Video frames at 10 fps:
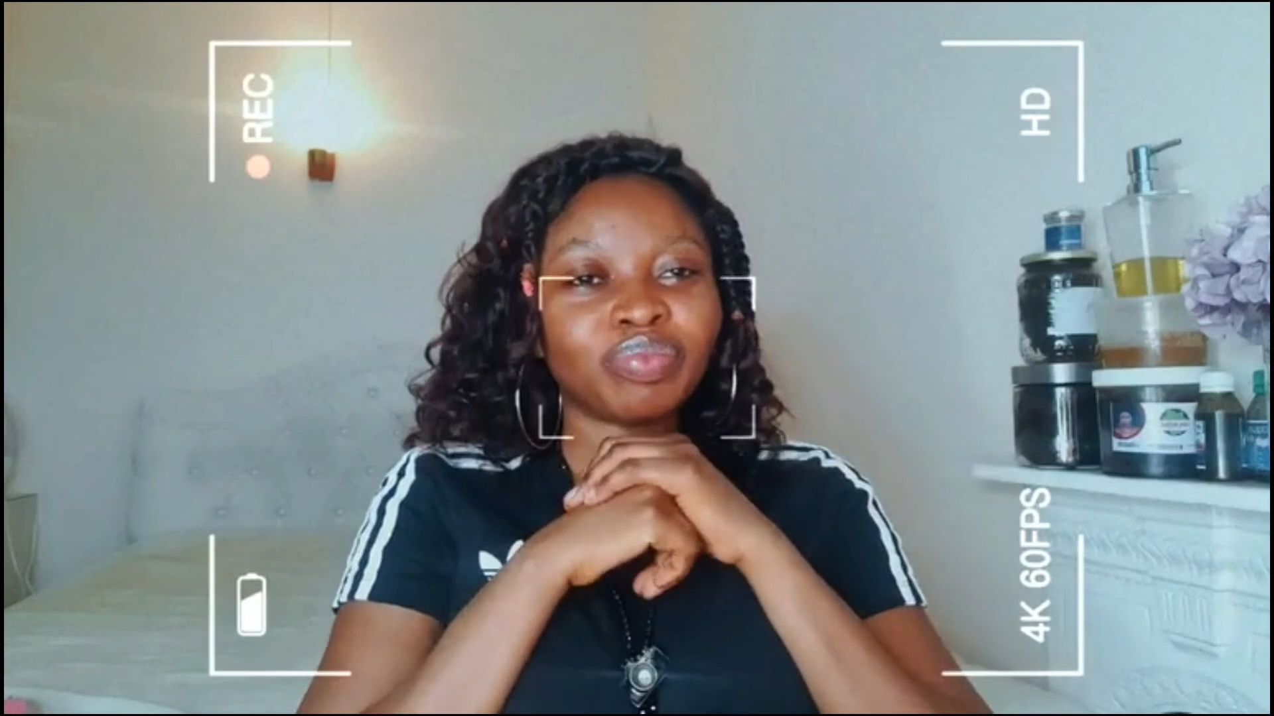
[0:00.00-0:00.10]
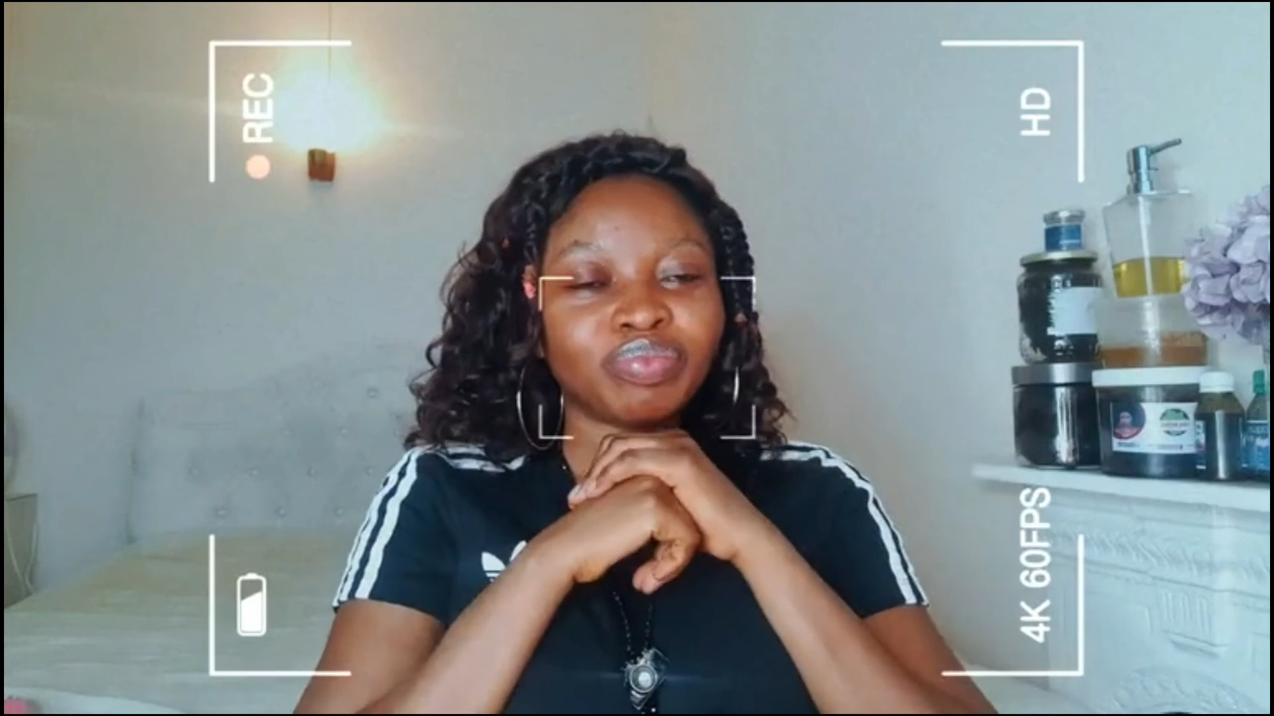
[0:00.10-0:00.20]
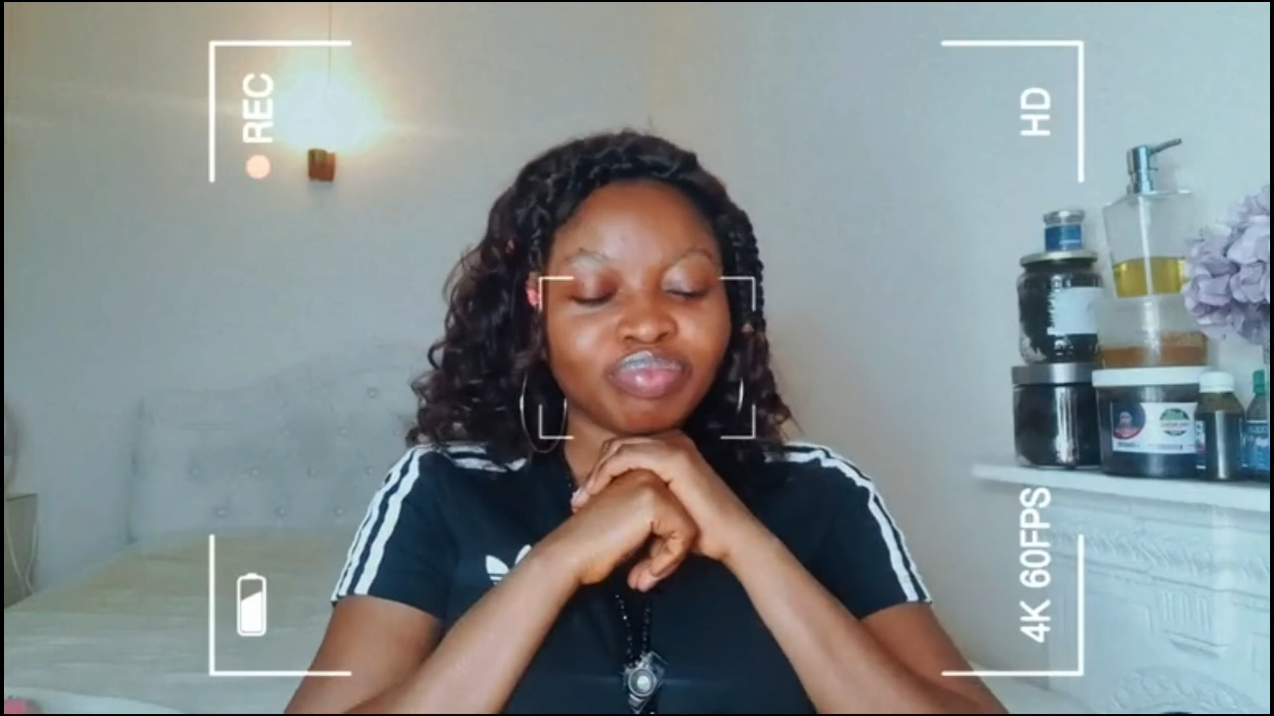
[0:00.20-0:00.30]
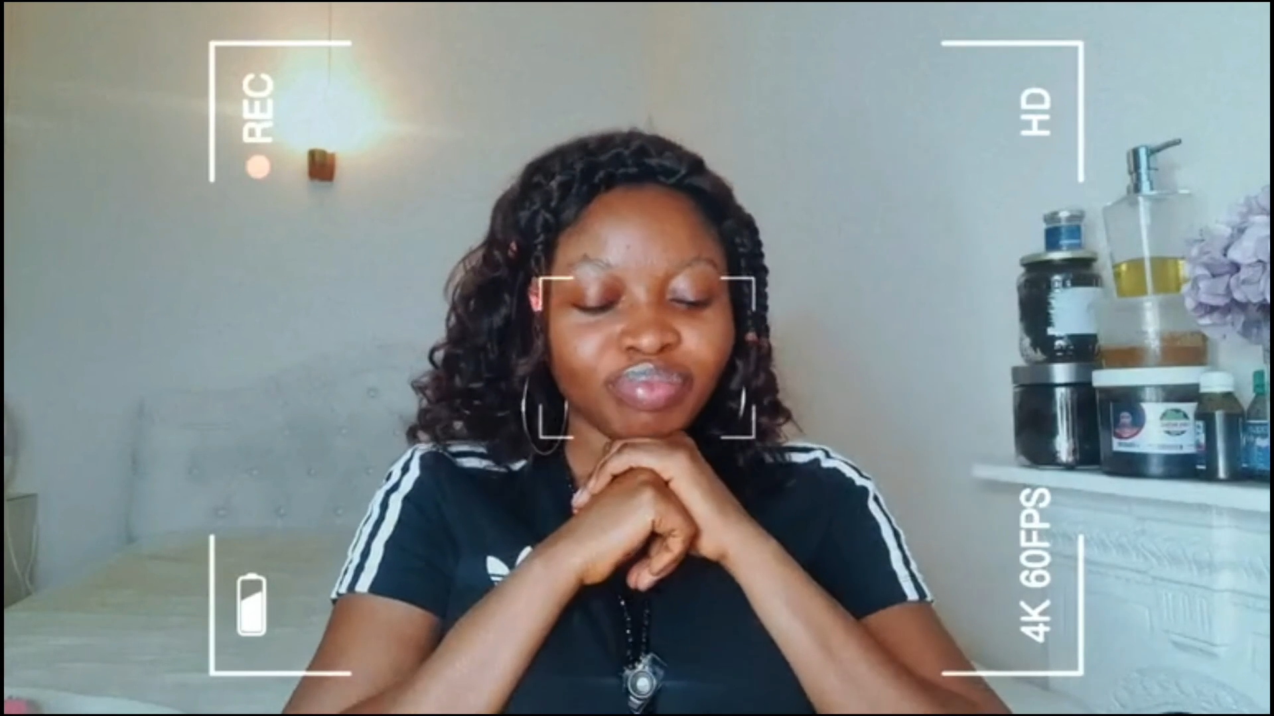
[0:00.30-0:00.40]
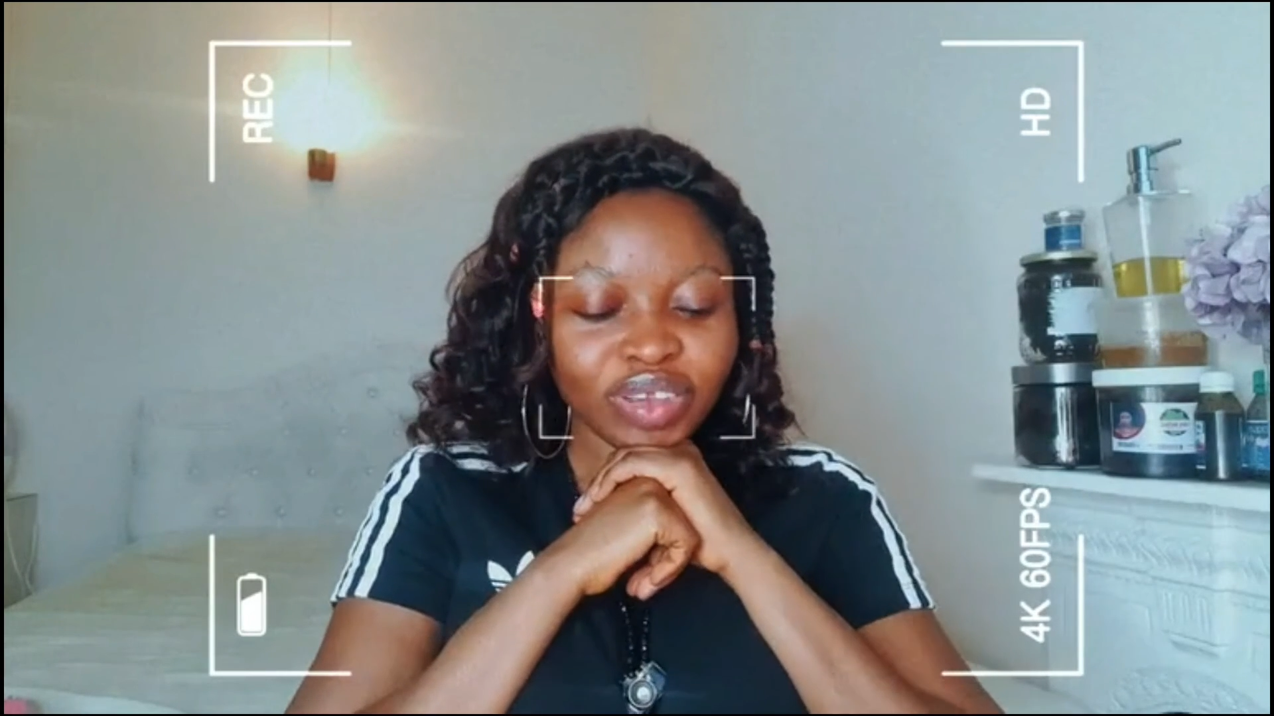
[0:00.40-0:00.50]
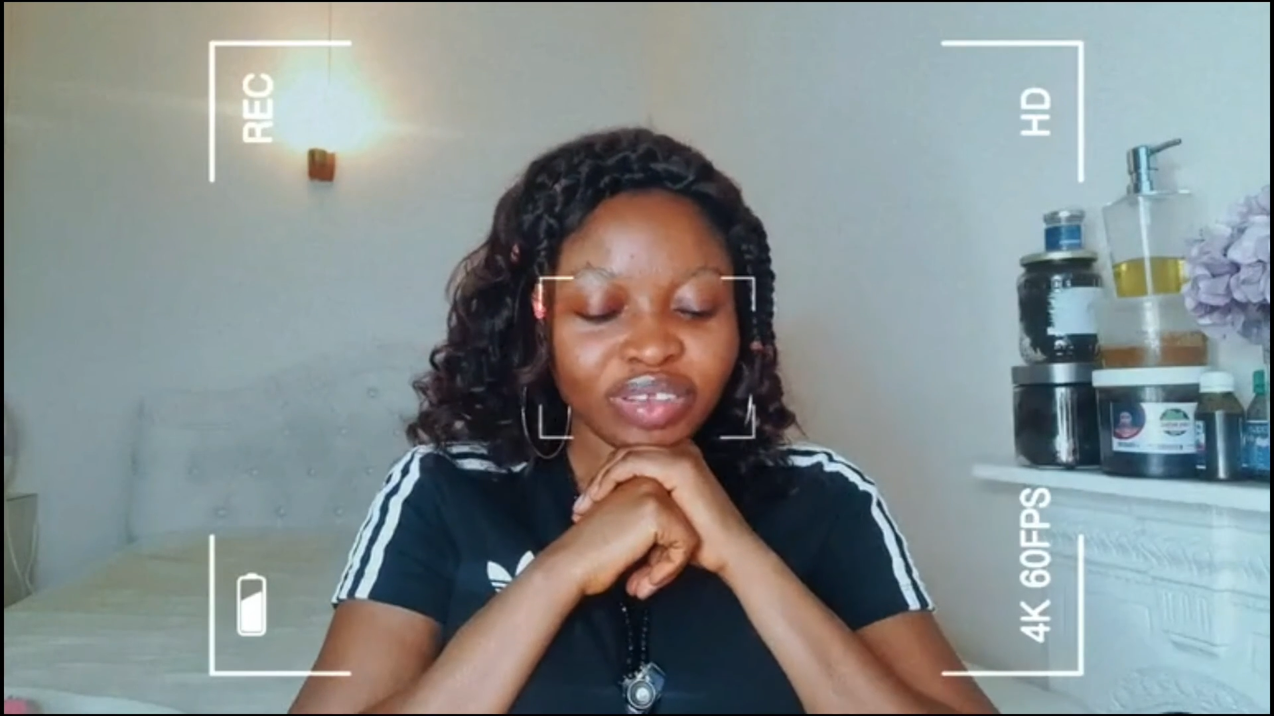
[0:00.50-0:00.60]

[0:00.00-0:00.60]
a